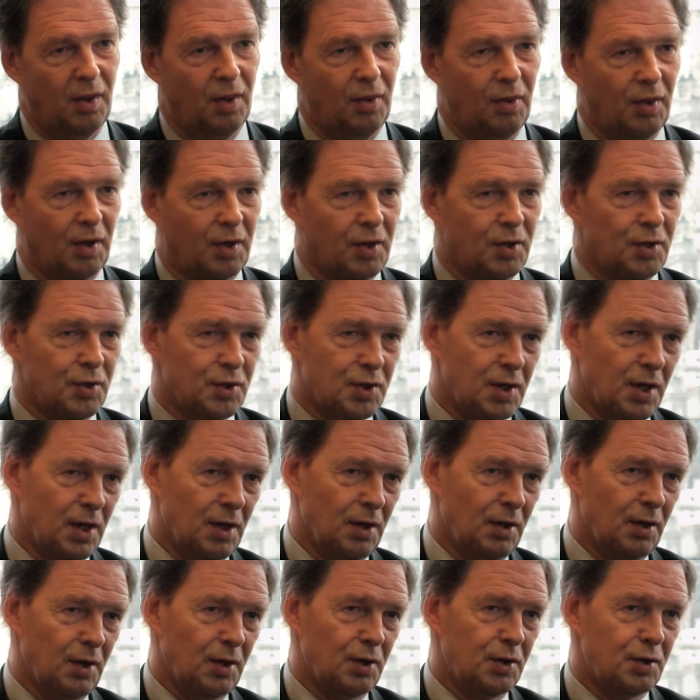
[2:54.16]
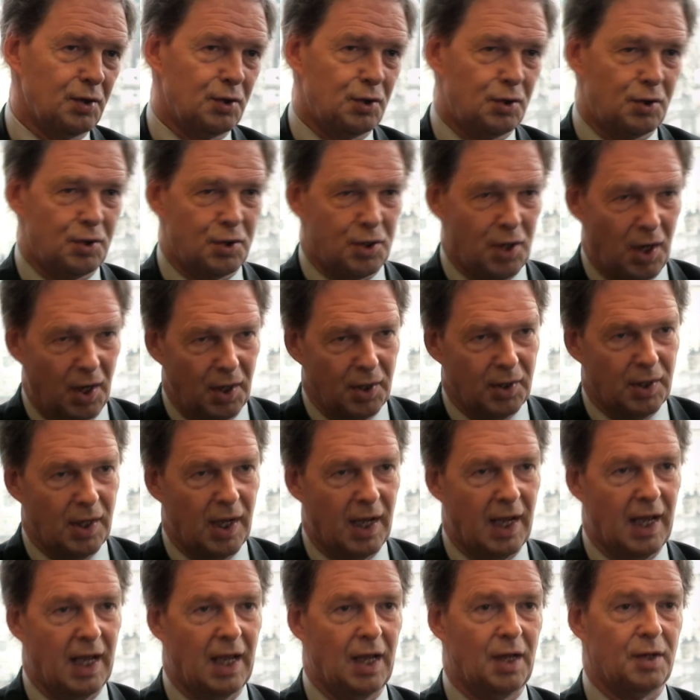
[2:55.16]
the concern that China
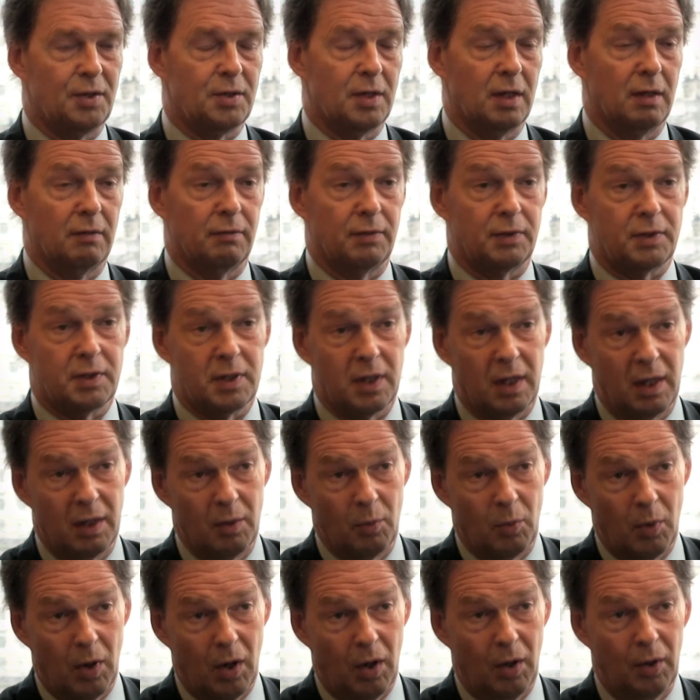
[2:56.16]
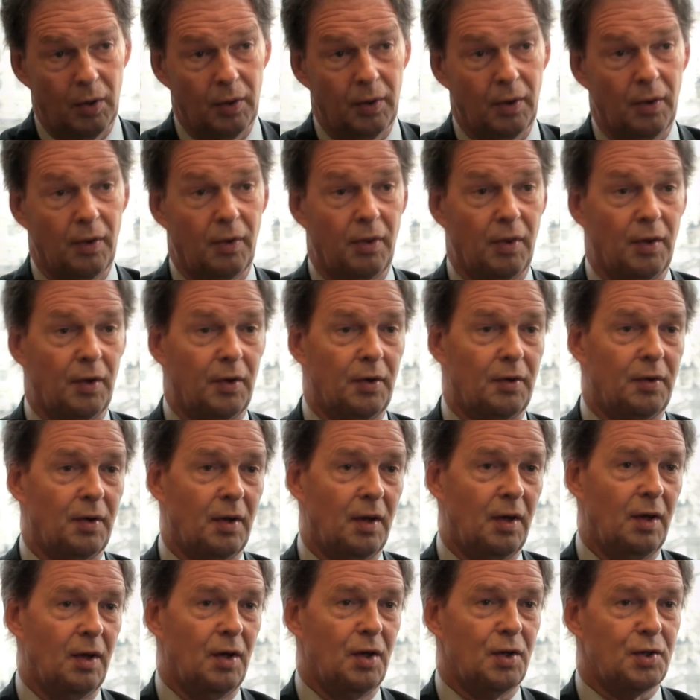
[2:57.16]
has over Taiwan, that
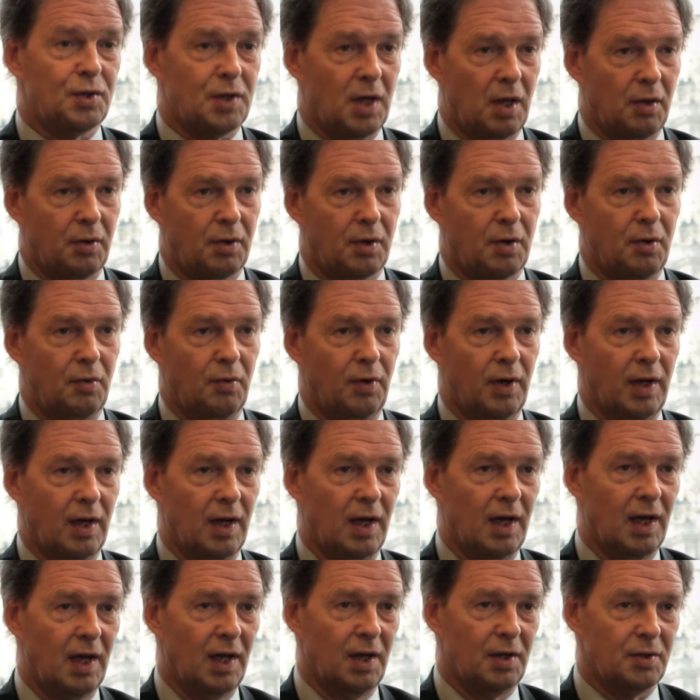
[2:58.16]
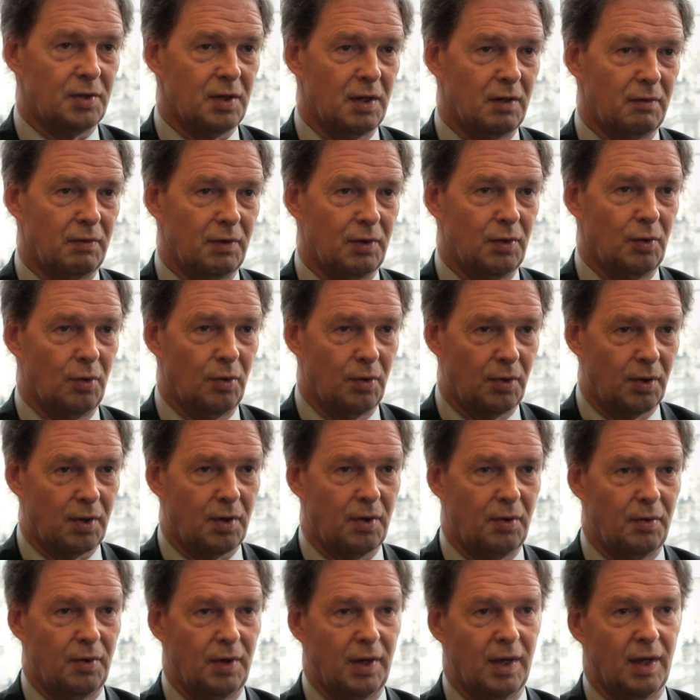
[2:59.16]
South Korea has over North
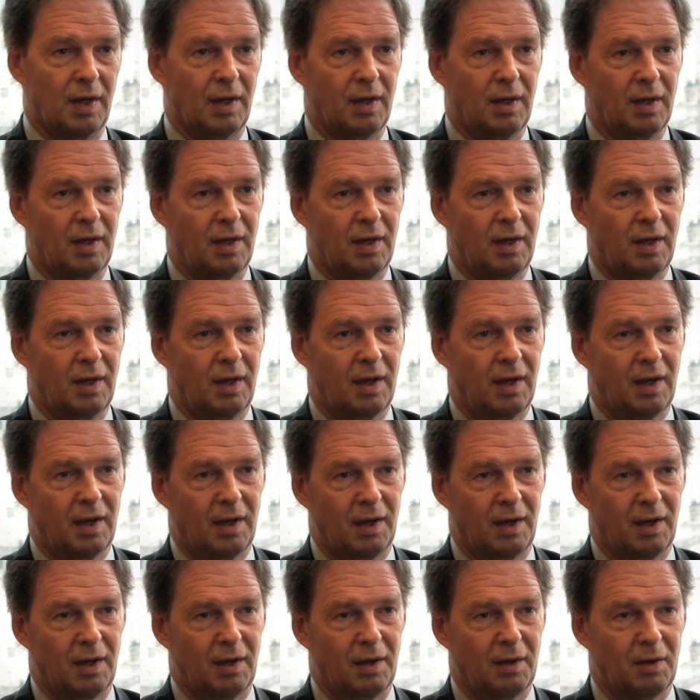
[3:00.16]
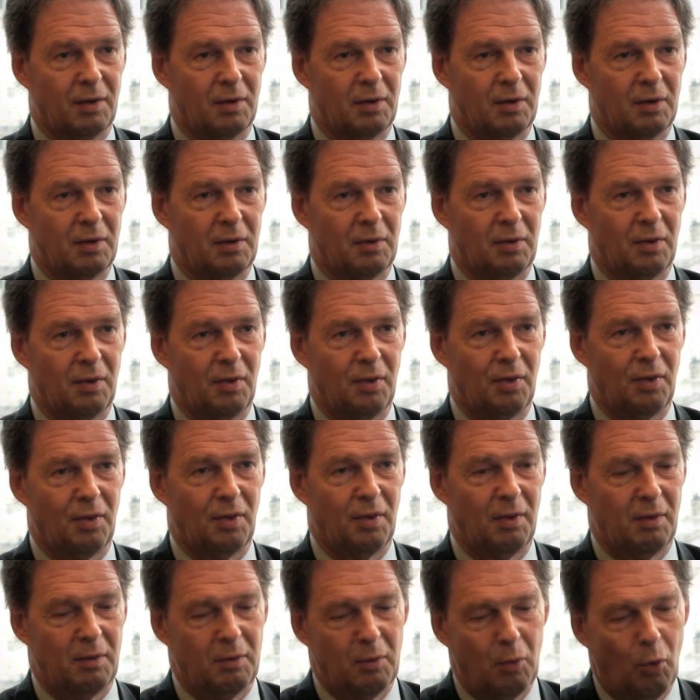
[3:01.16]
Korea,
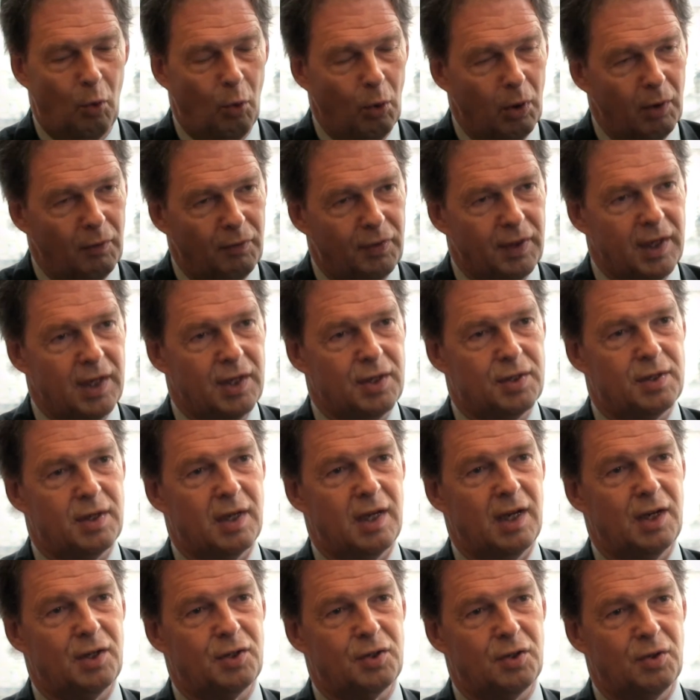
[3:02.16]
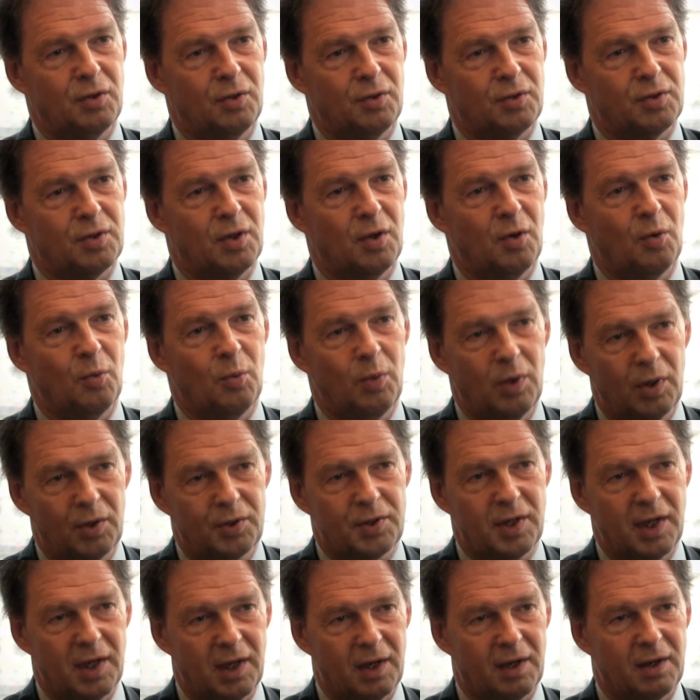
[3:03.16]
all of these issues will
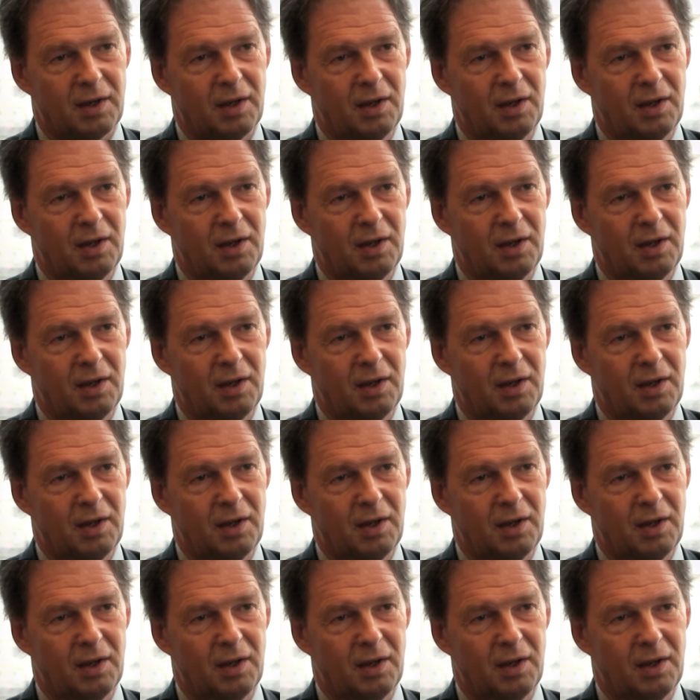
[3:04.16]
take